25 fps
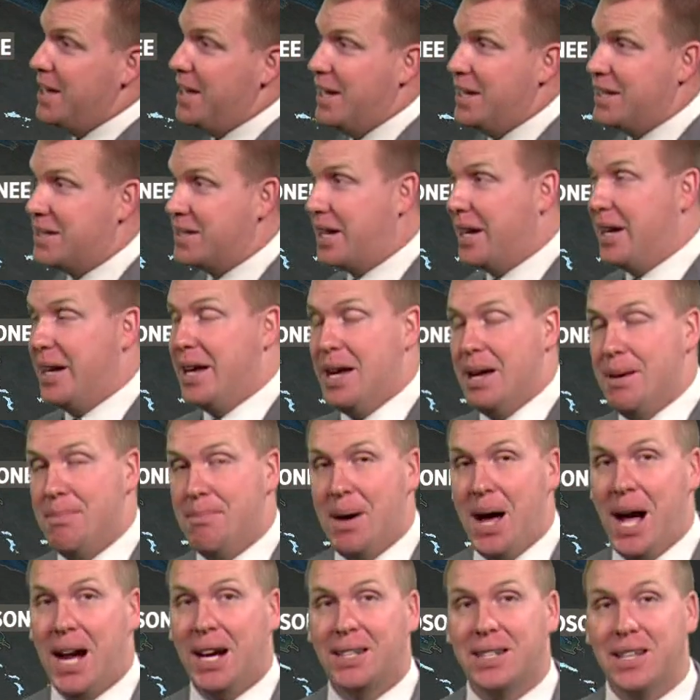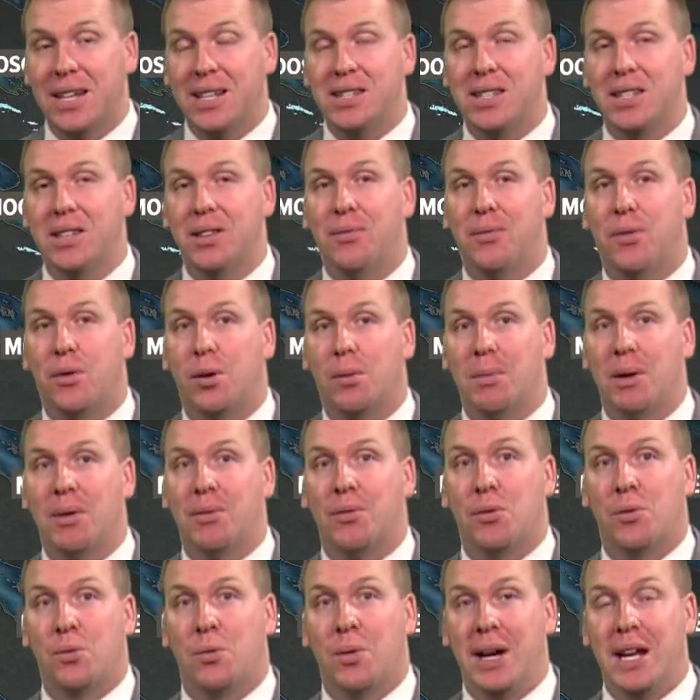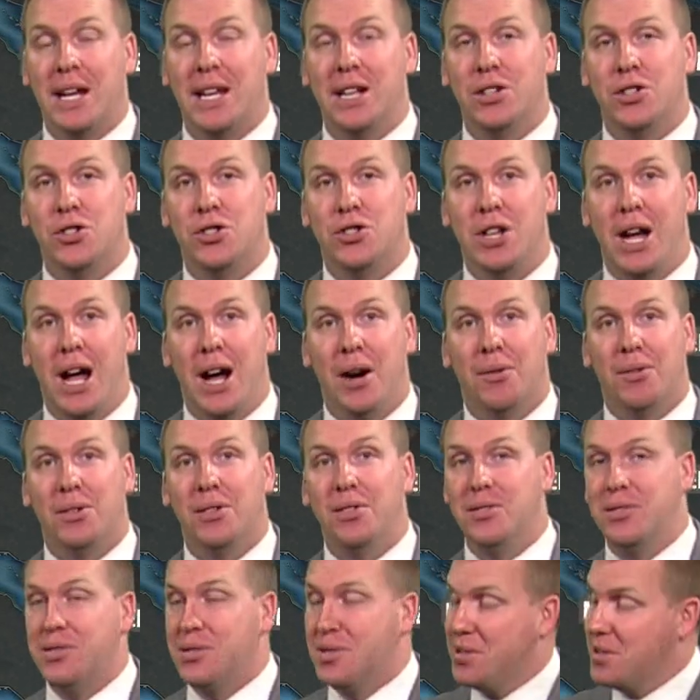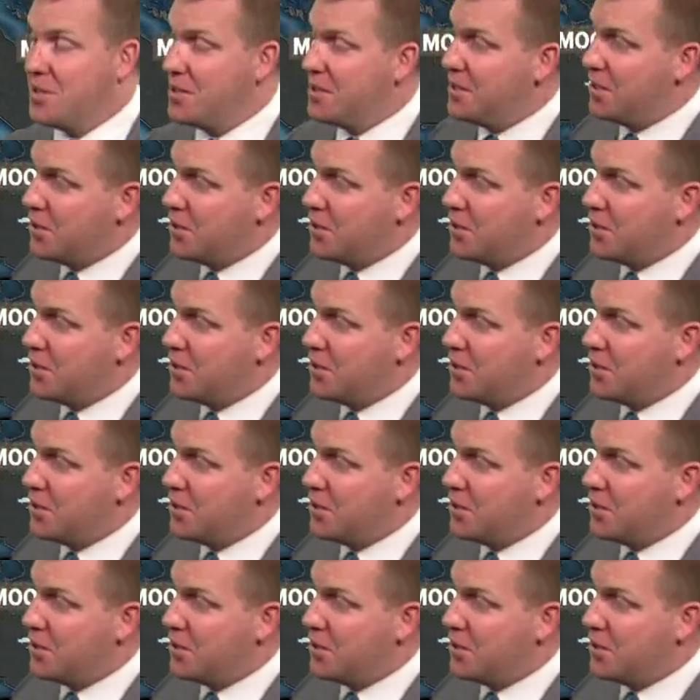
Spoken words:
it's going to impact us in the form of rain showers.